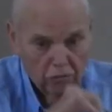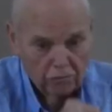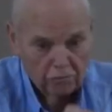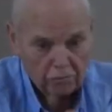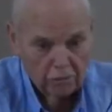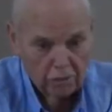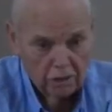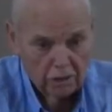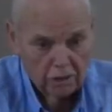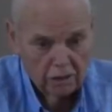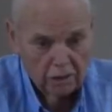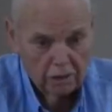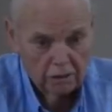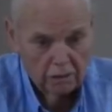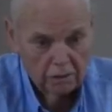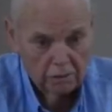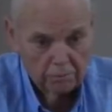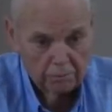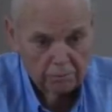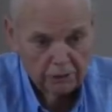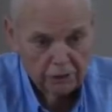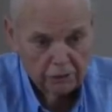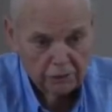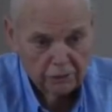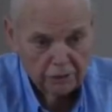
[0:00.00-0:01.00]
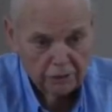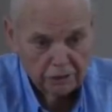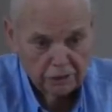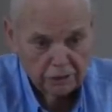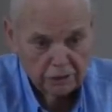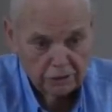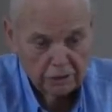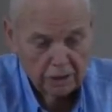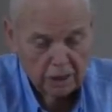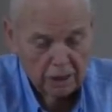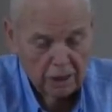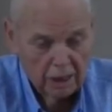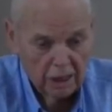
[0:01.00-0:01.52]
of uh,
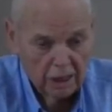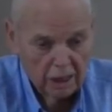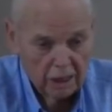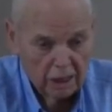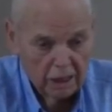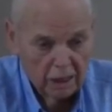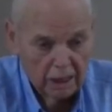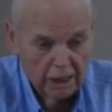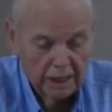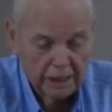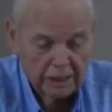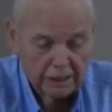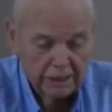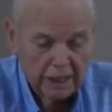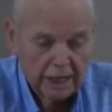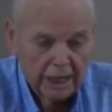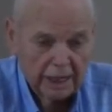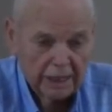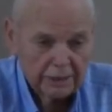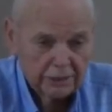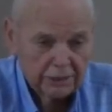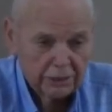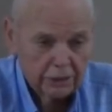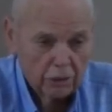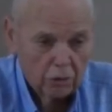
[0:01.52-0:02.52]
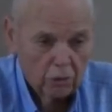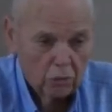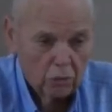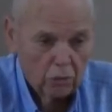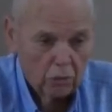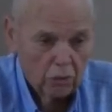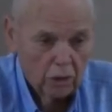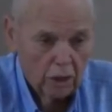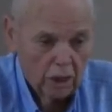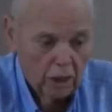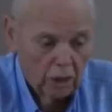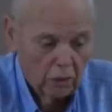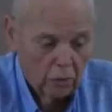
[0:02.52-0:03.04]
bitterness. Right. And and
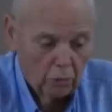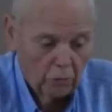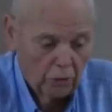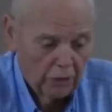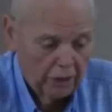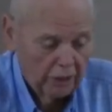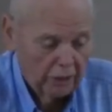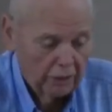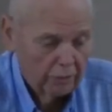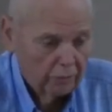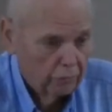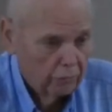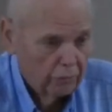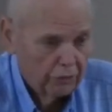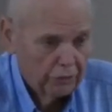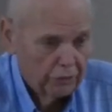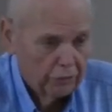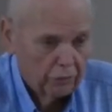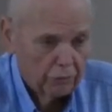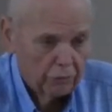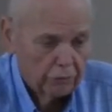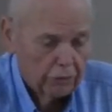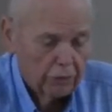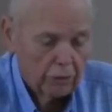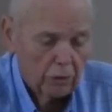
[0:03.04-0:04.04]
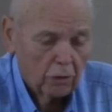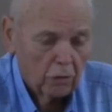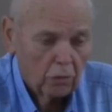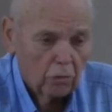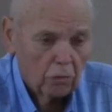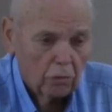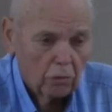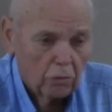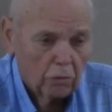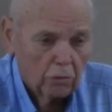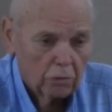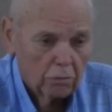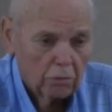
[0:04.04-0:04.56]
so we we don't
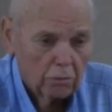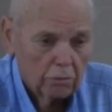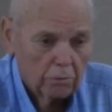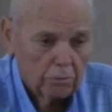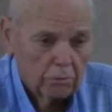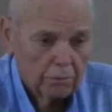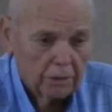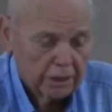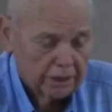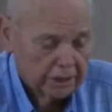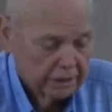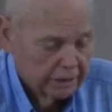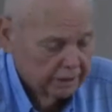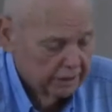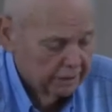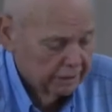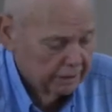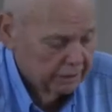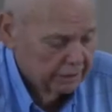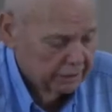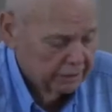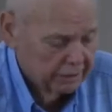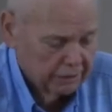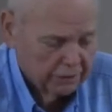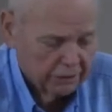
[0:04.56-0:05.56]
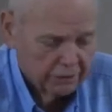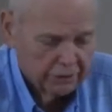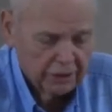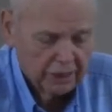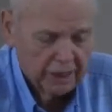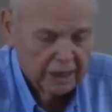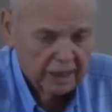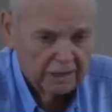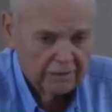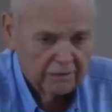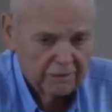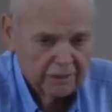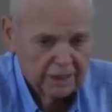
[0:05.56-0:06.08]
know. But the
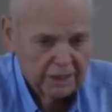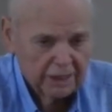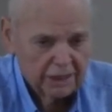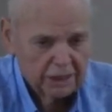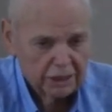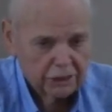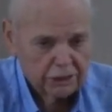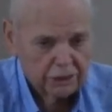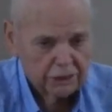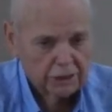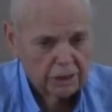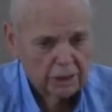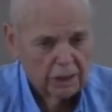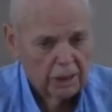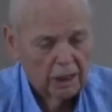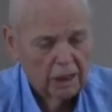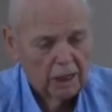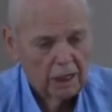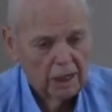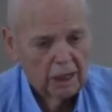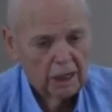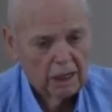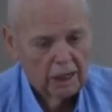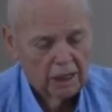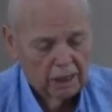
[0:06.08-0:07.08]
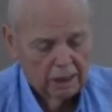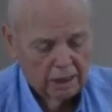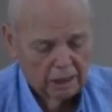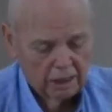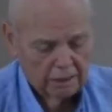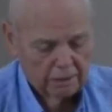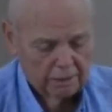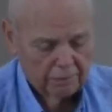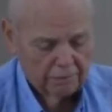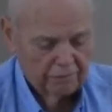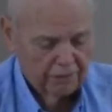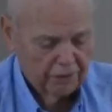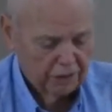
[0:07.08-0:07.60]
thing of it is,
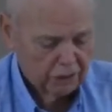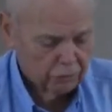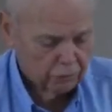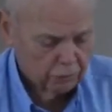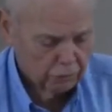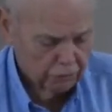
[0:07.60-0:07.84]
uh, this